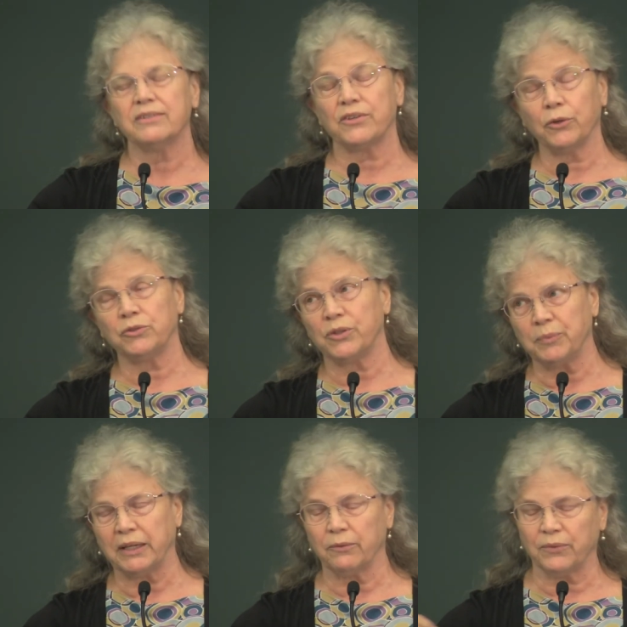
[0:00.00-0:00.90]
So, to
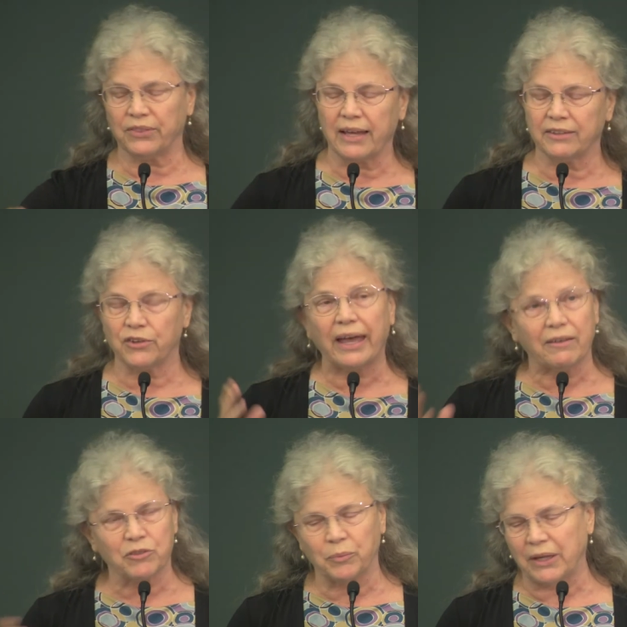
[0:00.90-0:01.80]
begin with that, you
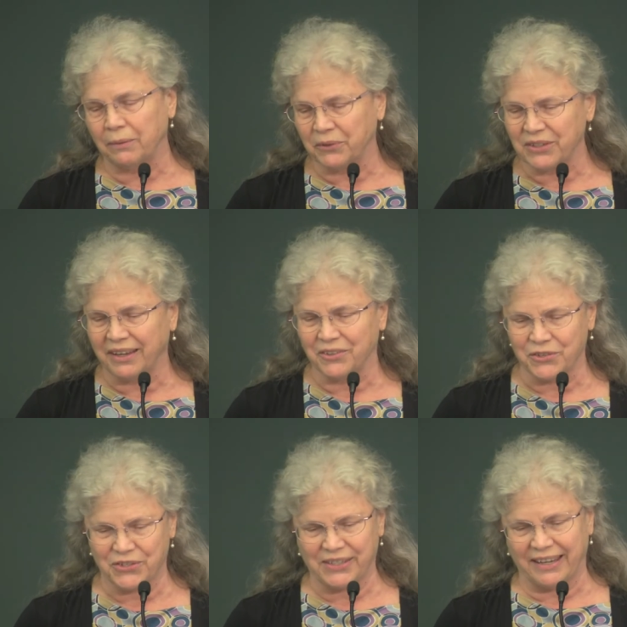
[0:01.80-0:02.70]
have to be able to
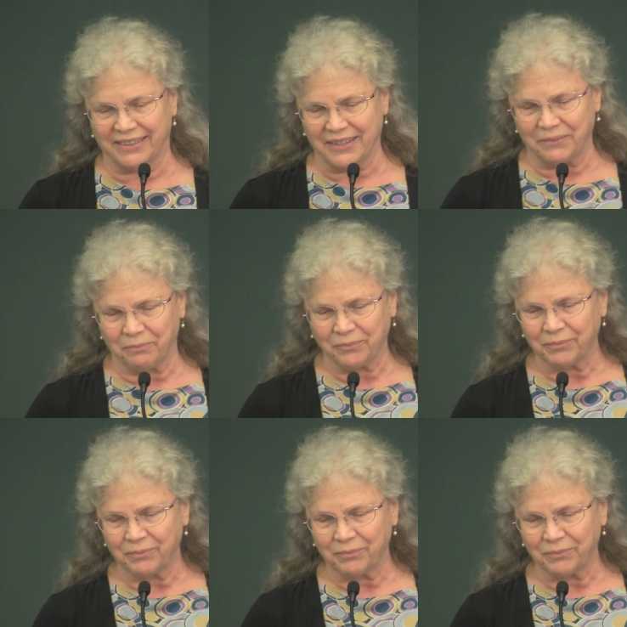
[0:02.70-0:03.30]
understand it.